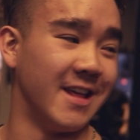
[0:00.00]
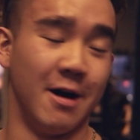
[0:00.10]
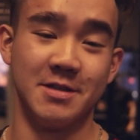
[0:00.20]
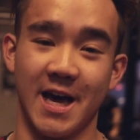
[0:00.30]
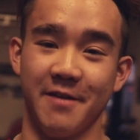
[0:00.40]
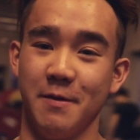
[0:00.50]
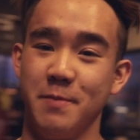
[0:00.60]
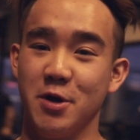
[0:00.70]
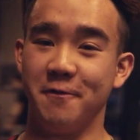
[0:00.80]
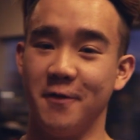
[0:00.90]
Okay, that was kind of a
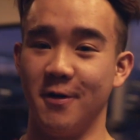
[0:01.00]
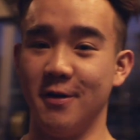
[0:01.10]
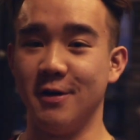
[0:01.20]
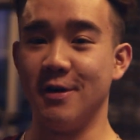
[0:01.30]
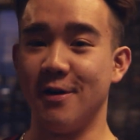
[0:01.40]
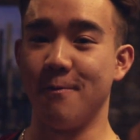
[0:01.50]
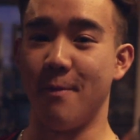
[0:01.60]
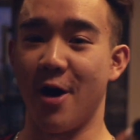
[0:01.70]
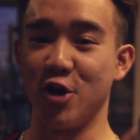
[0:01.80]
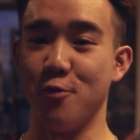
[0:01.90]
beautiful
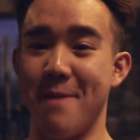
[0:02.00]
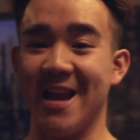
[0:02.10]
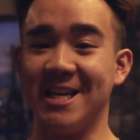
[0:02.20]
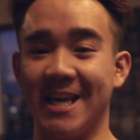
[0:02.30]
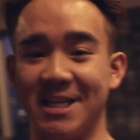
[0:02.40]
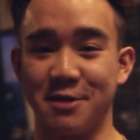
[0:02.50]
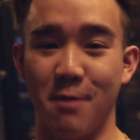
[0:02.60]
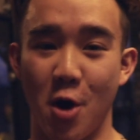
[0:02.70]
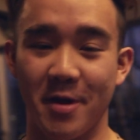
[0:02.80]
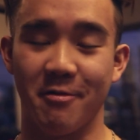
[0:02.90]
monumentous
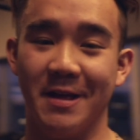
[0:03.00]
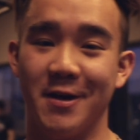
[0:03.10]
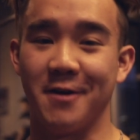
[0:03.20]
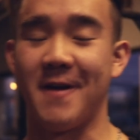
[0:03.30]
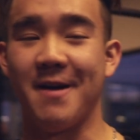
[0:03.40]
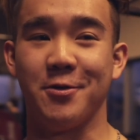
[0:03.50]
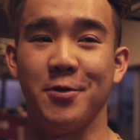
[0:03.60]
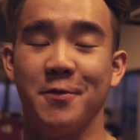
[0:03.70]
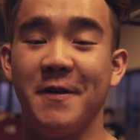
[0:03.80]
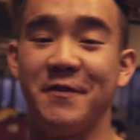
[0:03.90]
moment right there. five
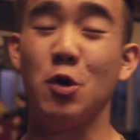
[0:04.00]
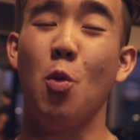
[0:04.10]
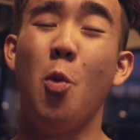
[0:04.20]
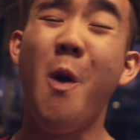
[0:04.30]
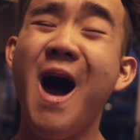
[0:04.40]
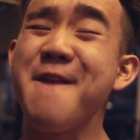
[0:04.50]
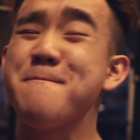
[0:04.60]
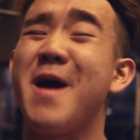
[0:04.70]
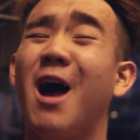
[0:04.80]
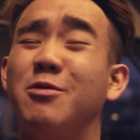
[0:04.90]
hundred
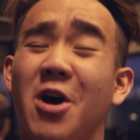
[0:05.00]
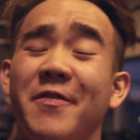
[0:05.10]
fifty-one pounds